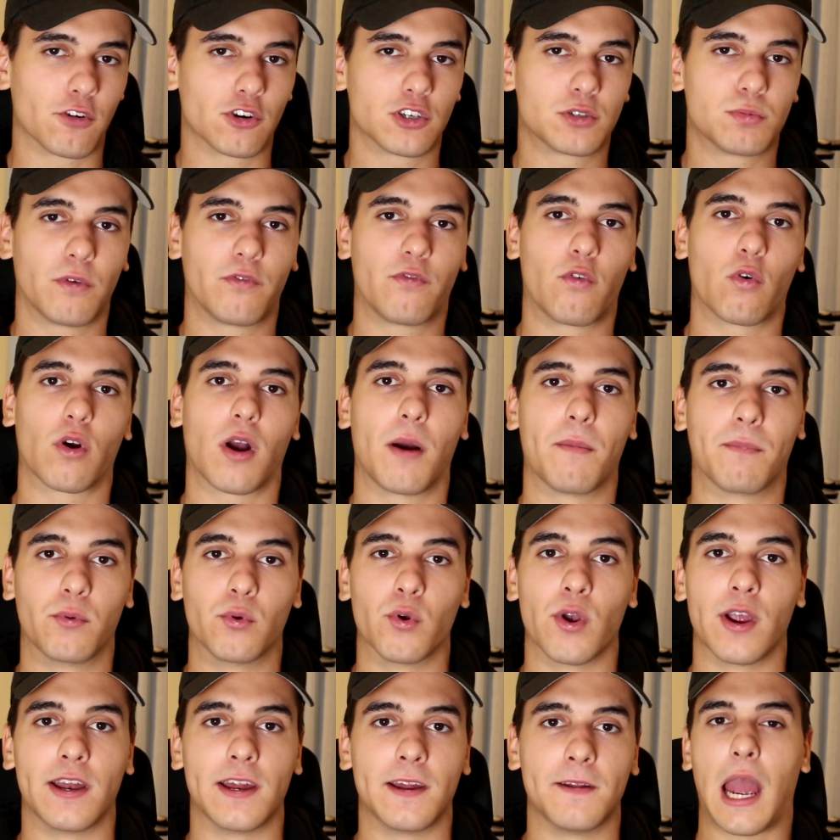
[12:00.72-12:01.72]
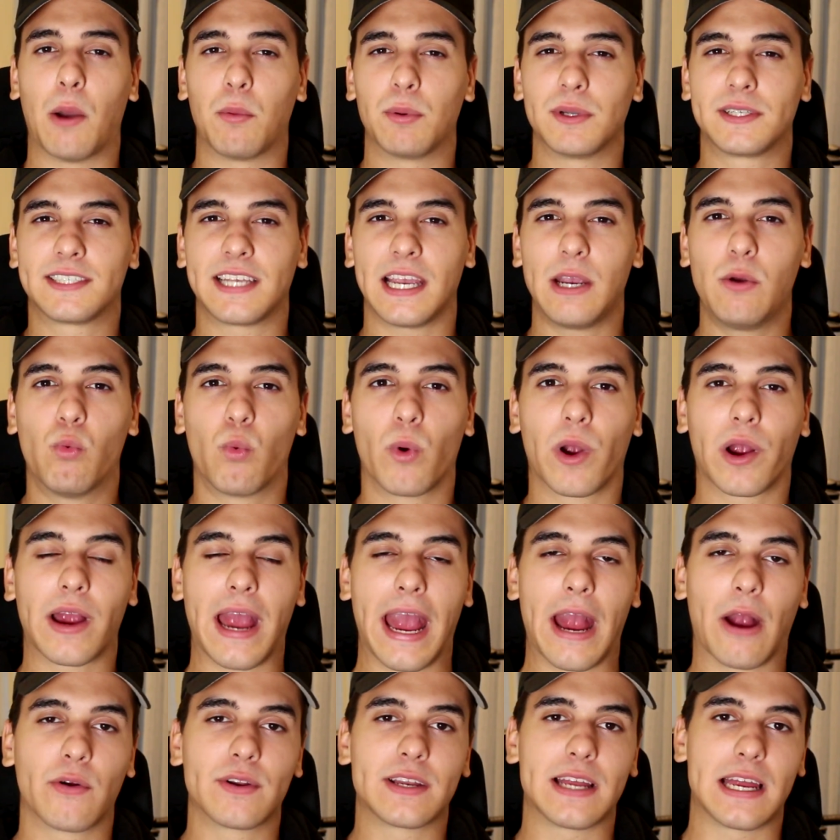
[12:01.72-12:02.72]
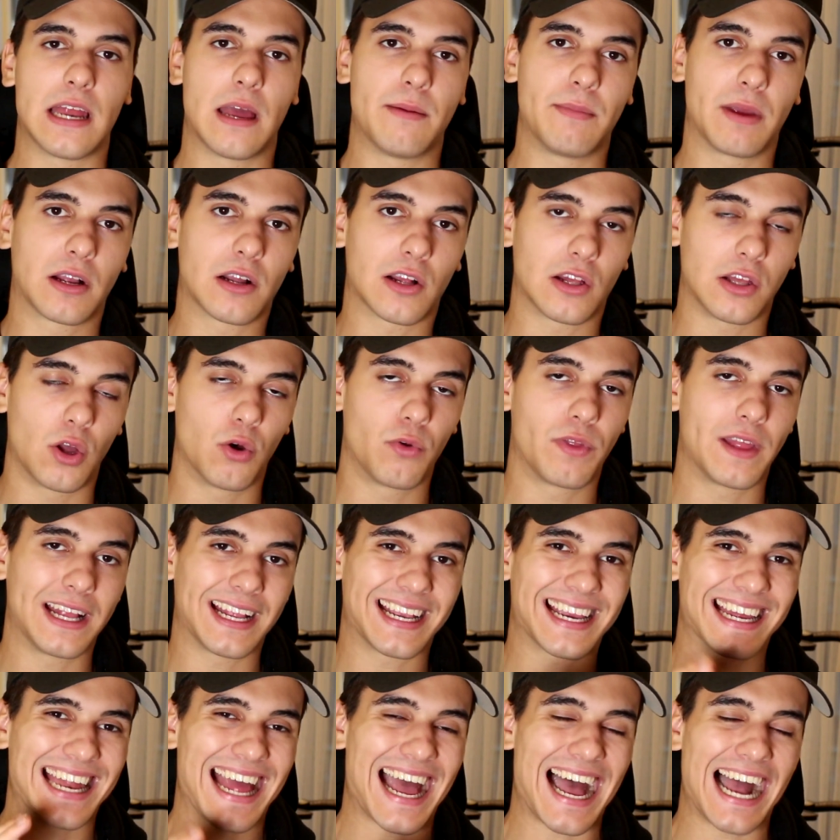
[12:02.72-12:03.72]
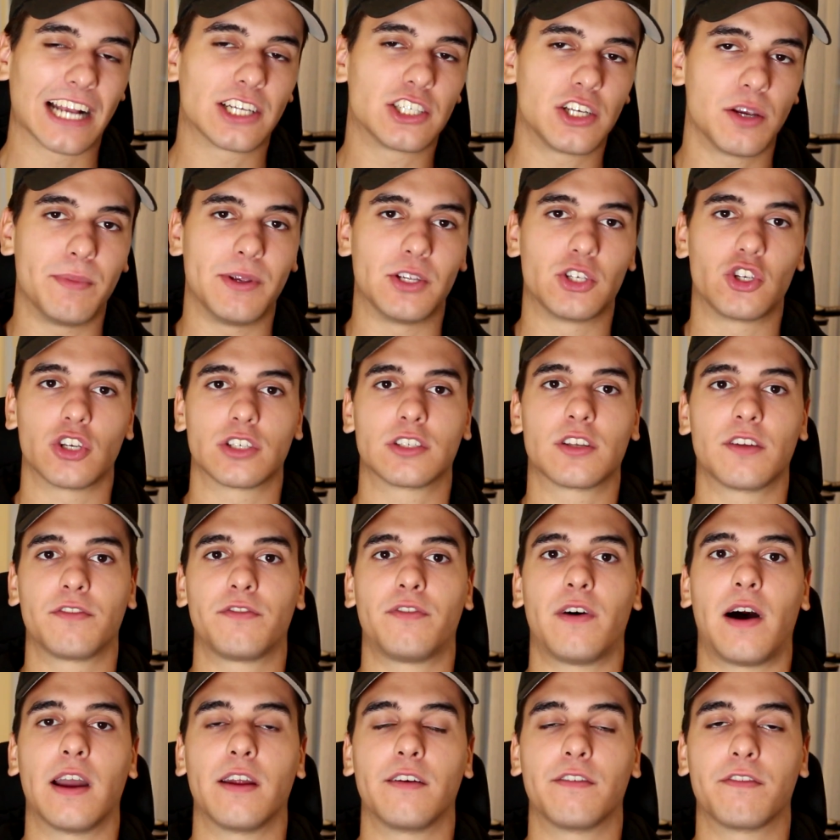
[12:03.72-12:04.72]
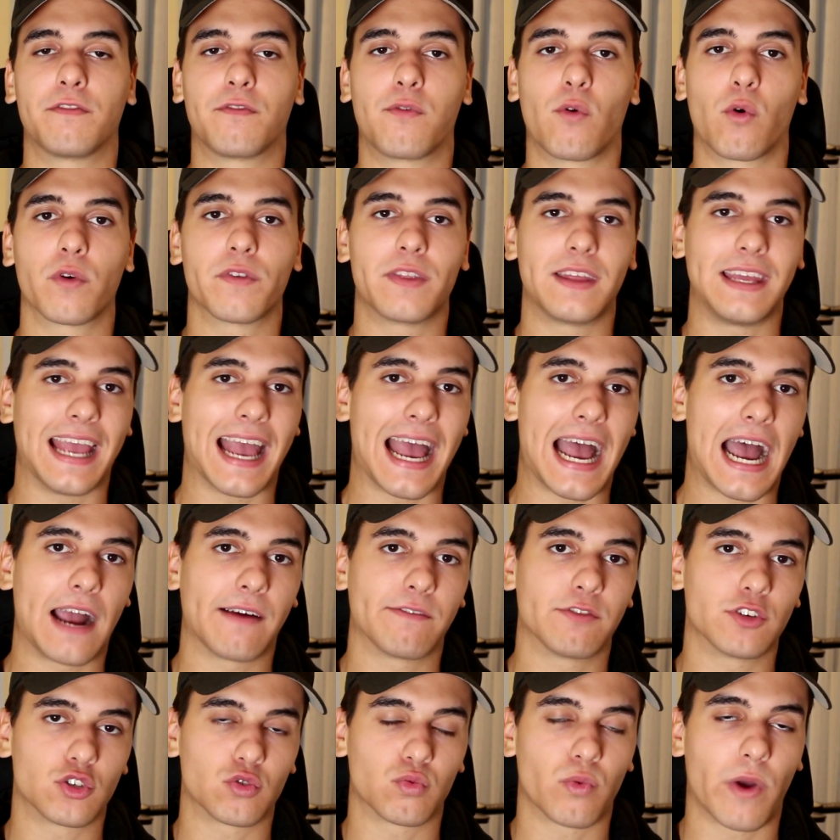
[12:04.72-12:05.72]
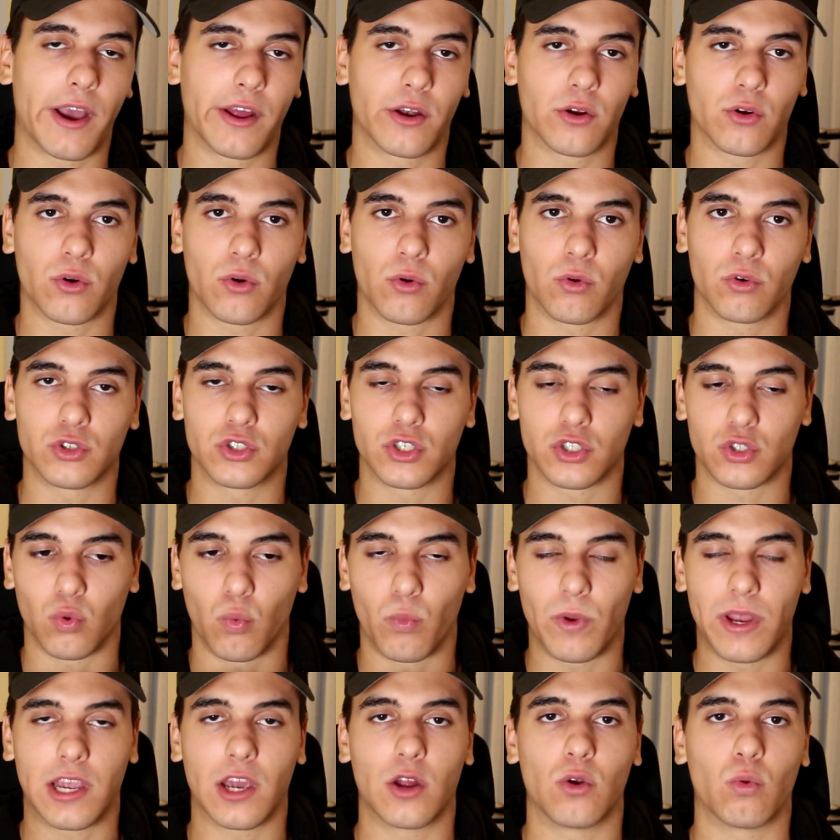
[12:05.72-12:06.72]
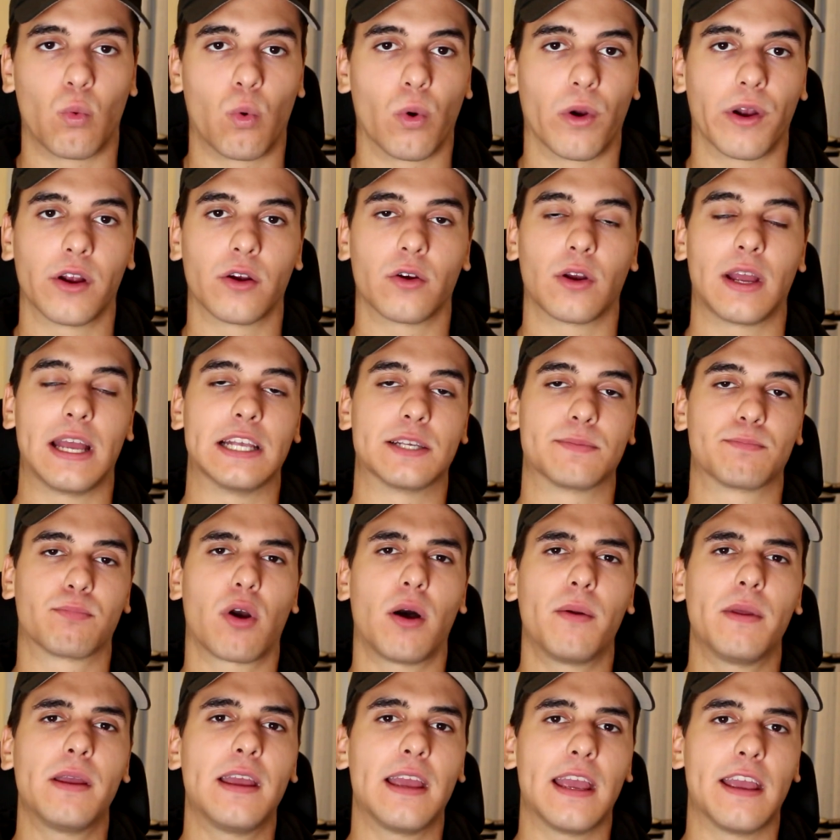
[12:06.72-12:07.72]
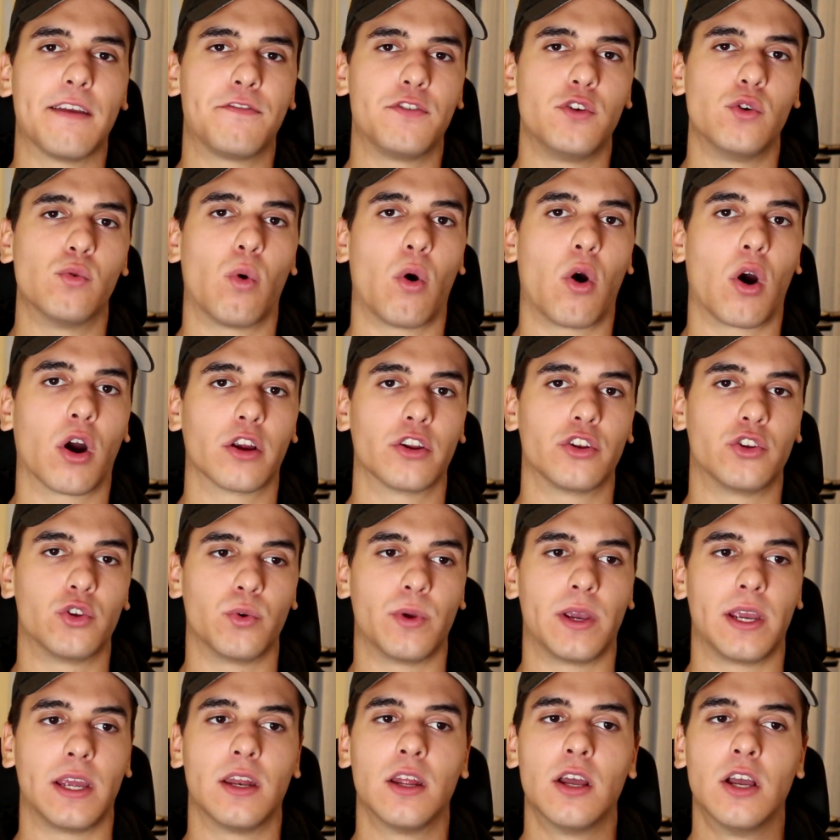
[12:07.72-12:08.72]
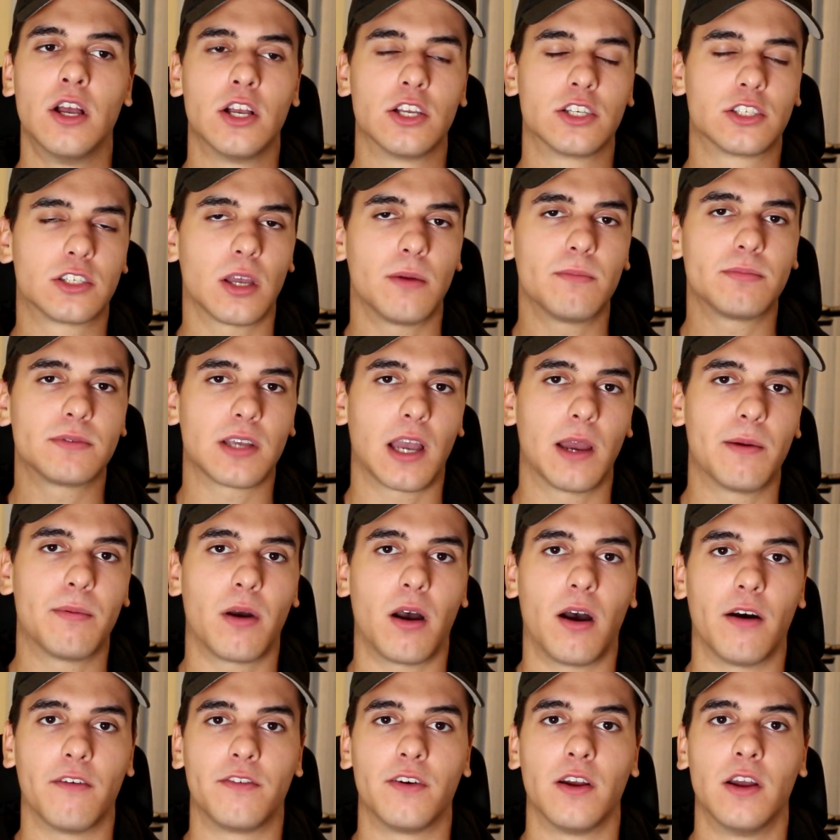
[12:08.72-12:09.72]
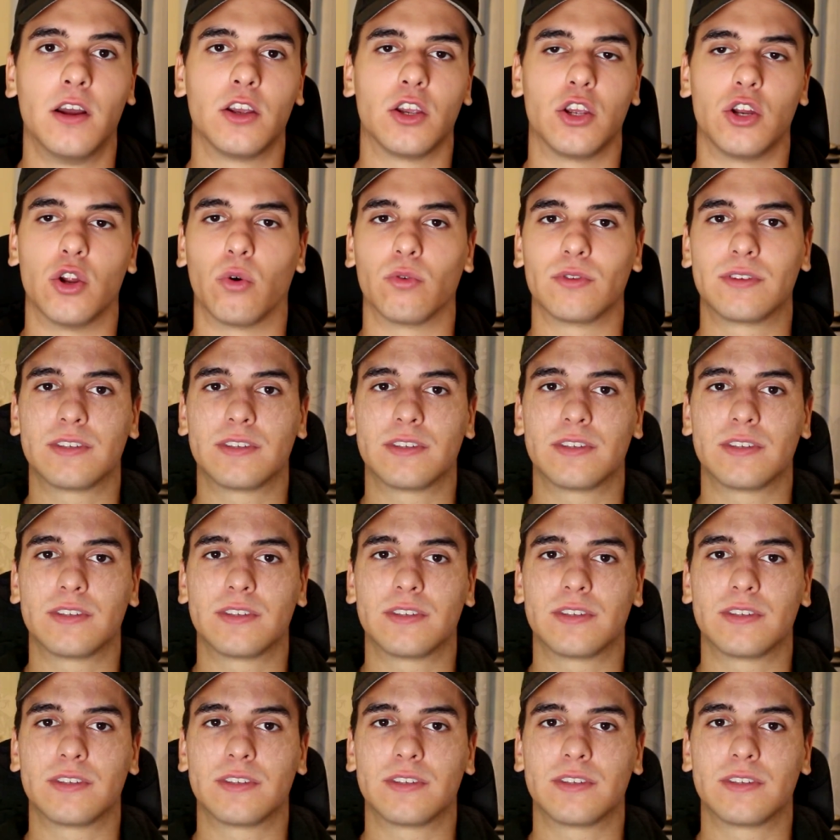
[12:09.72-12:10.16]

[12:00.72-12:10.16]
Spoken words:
first before upgrading. I would say where aerodynamic clothing can actually be justified for the average rider or just weekend warrior is probably if you are doing some type of, you know,